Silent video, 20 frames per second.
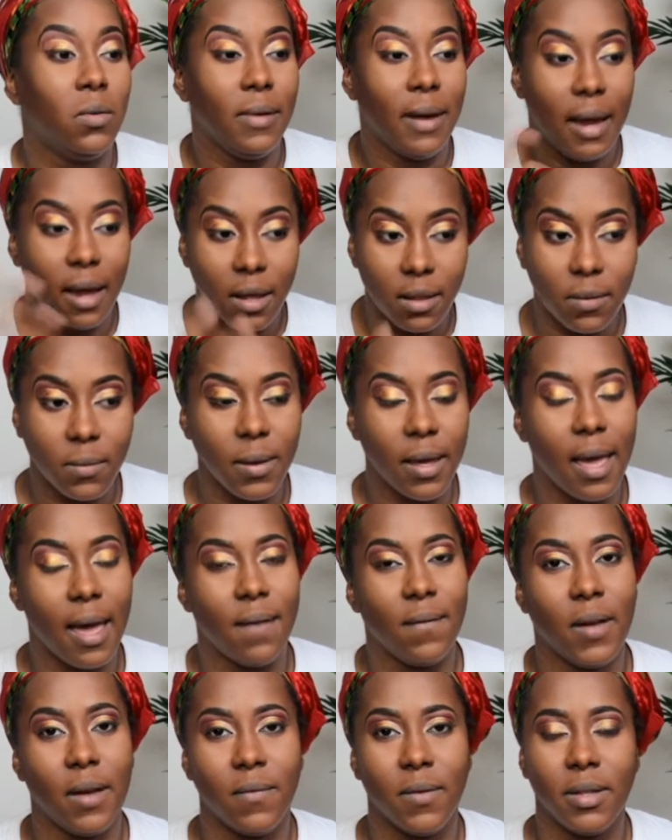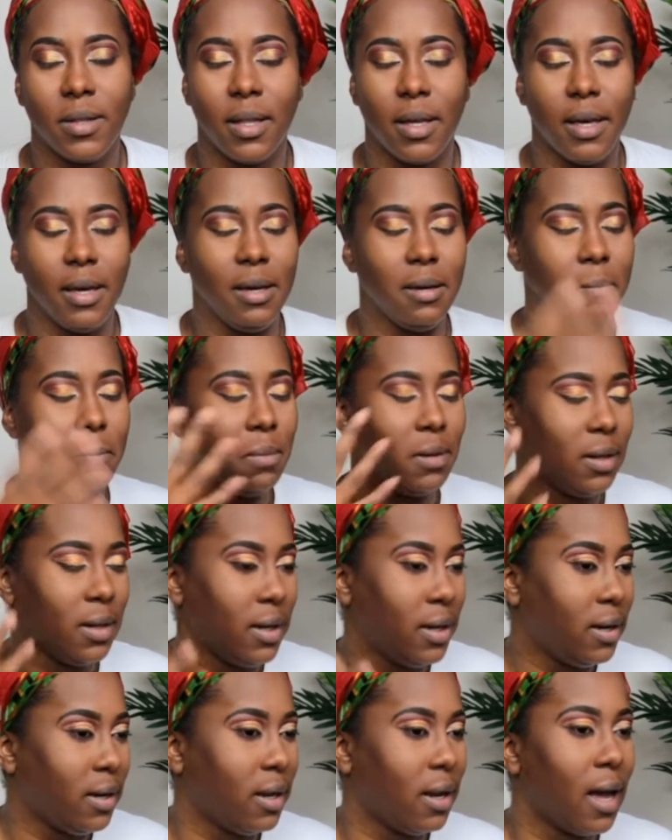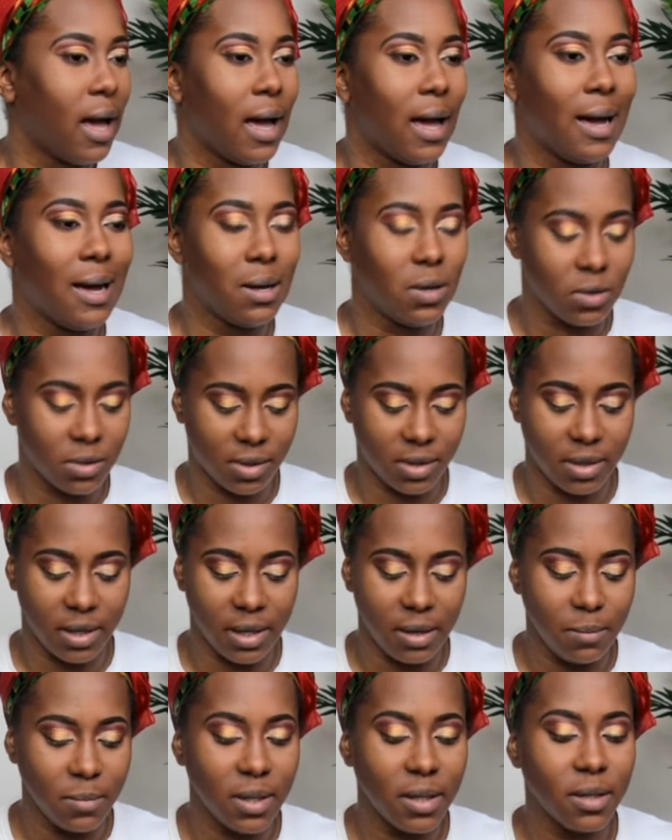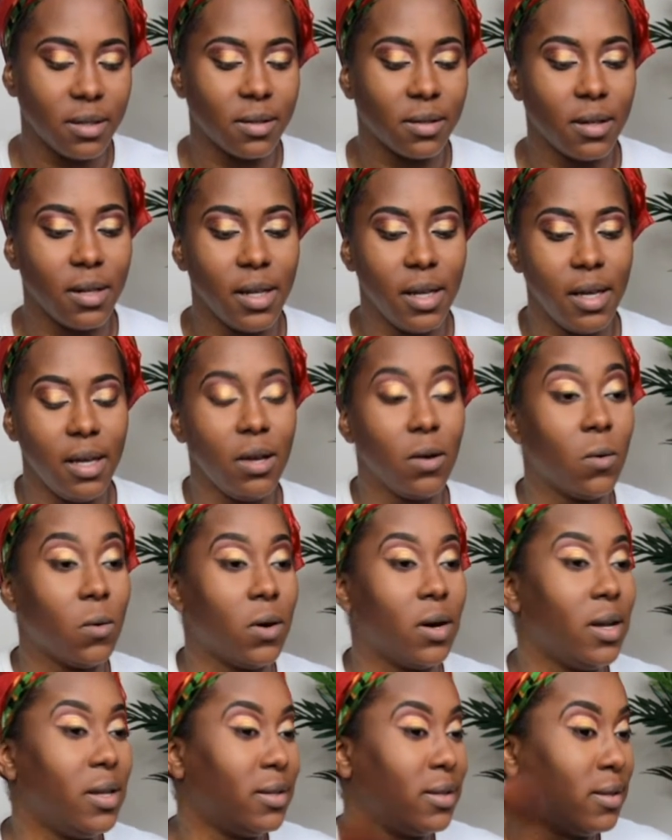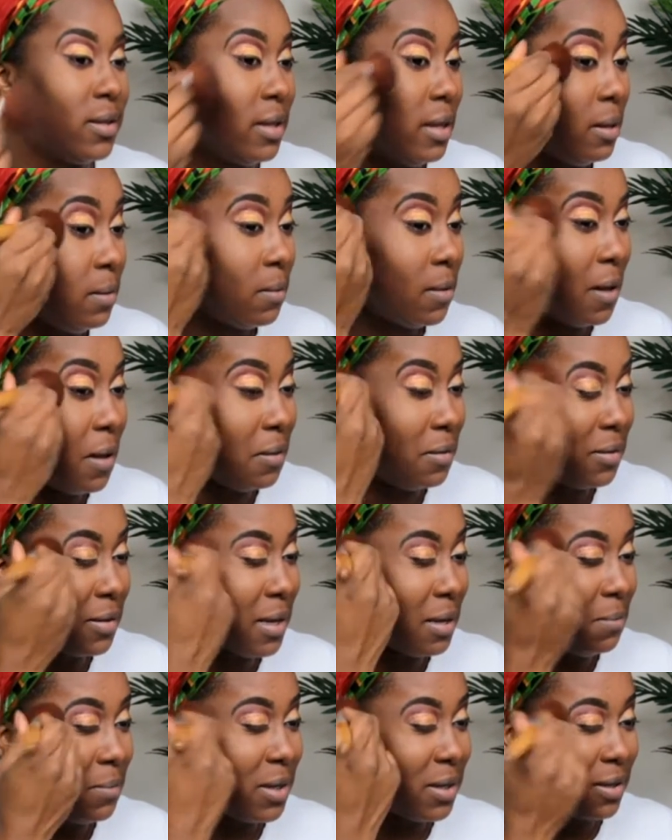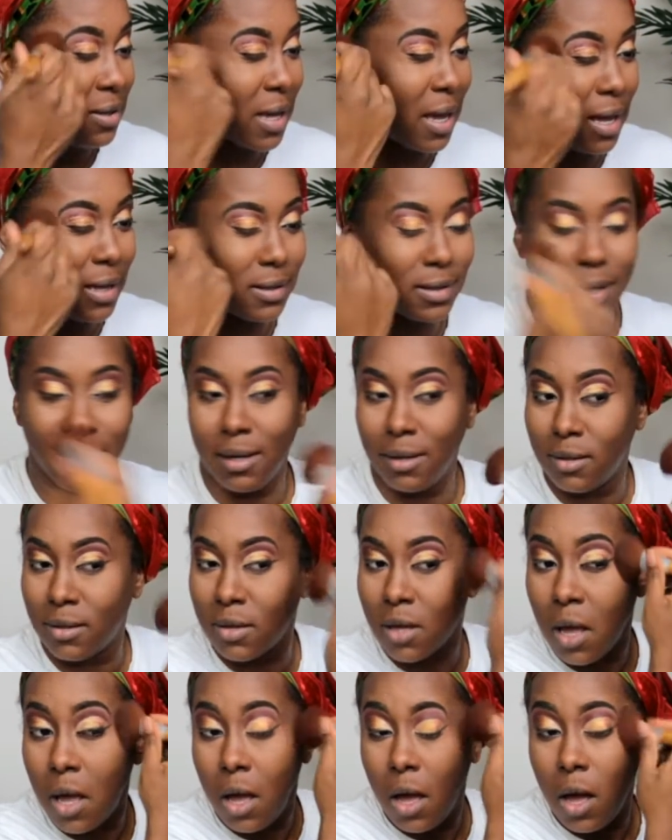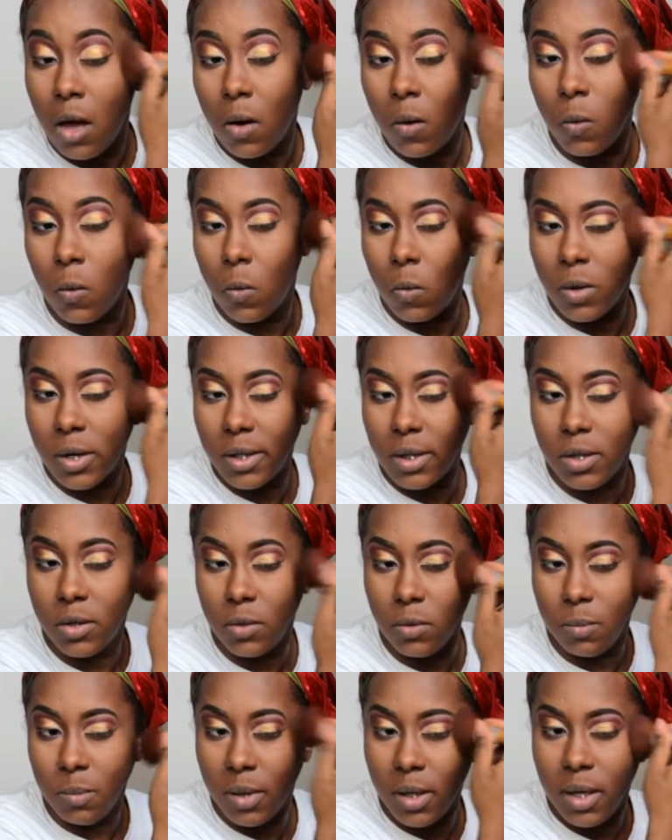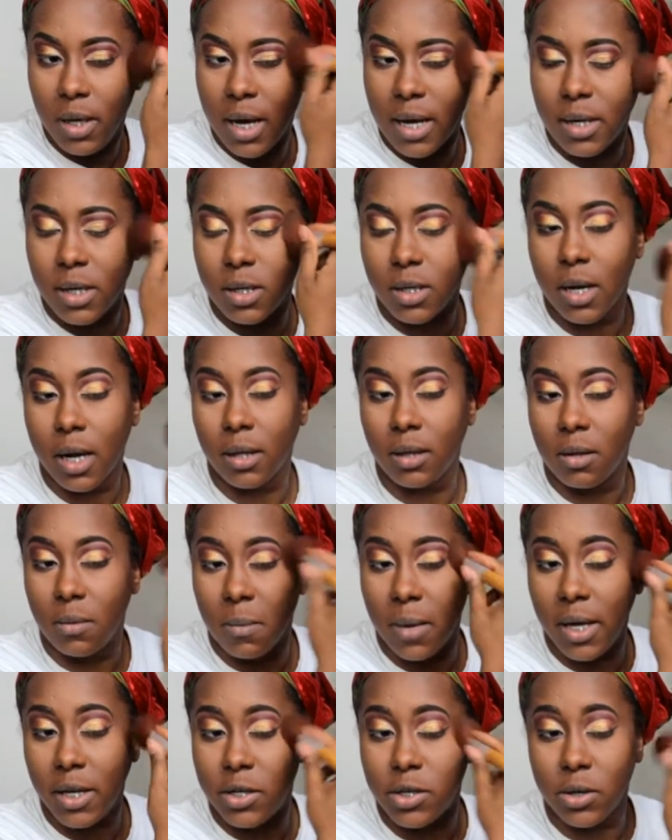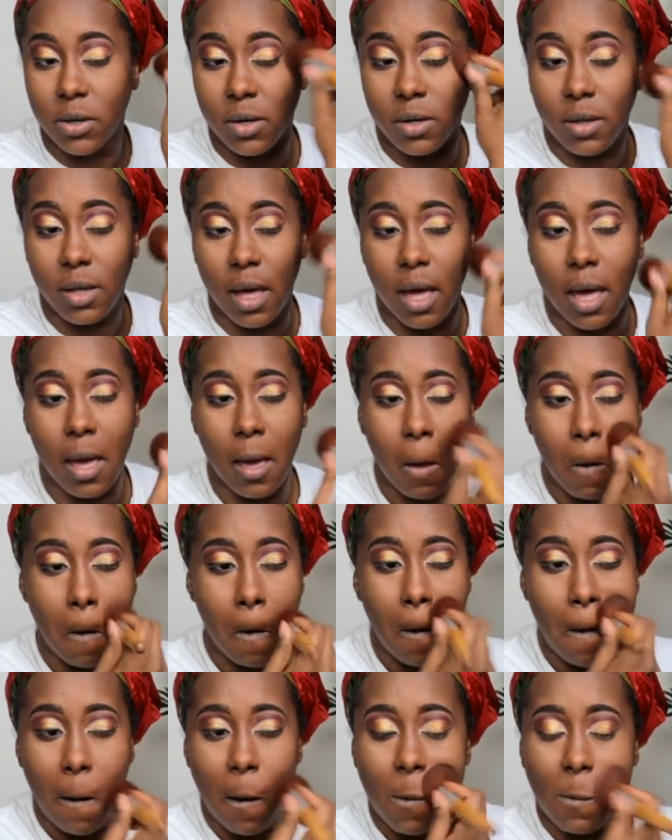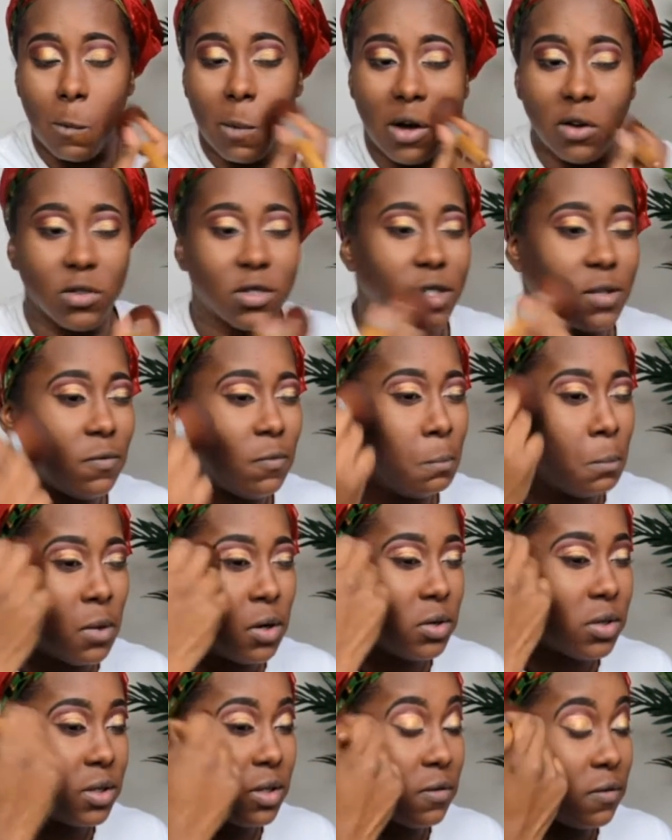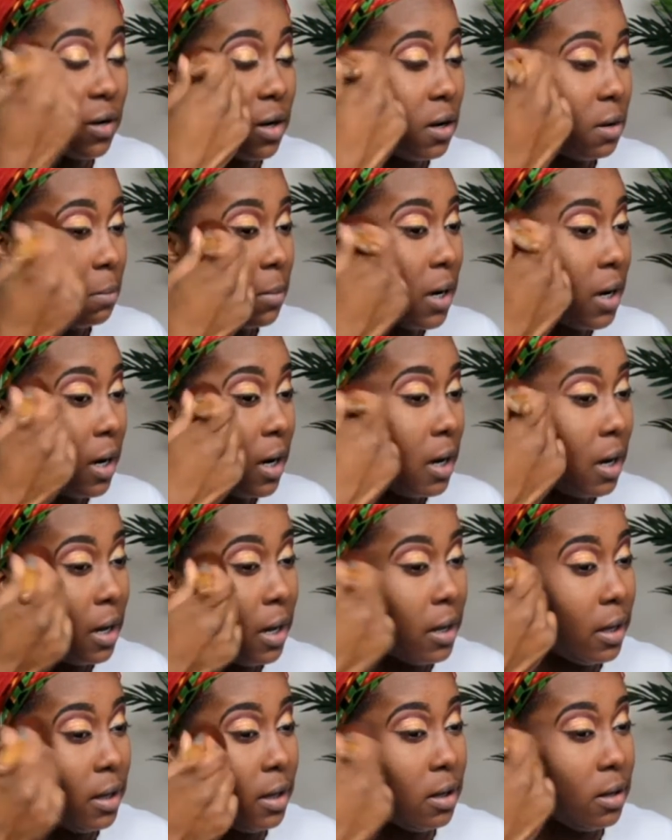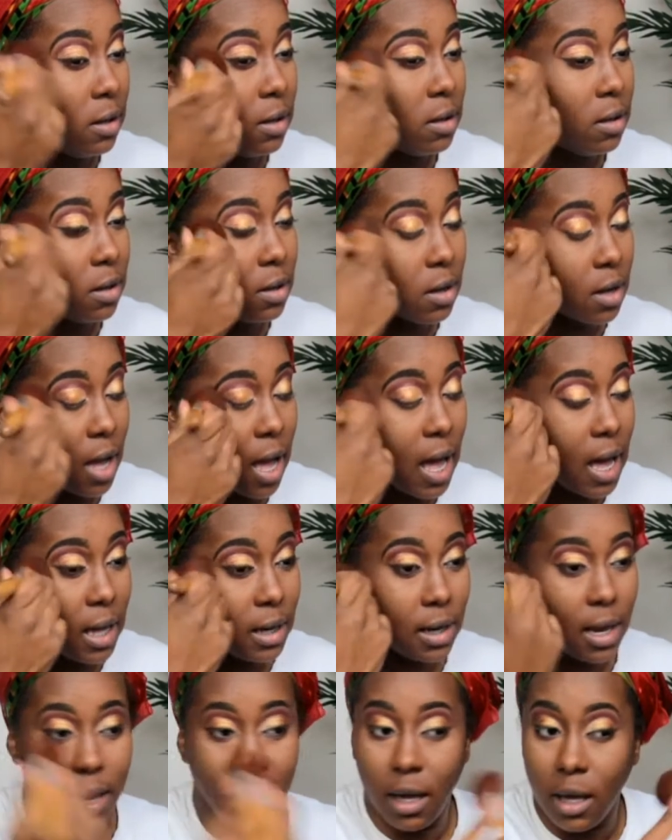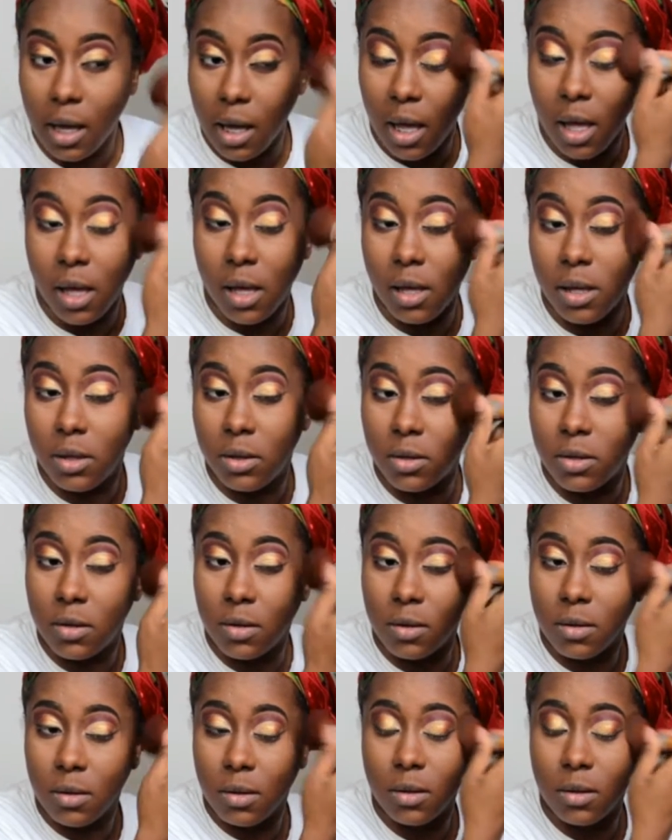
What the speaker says: now that we have everything blended out seamlessly, or as seamless as it's going to be, I just like to make sure that most of all my highlight is,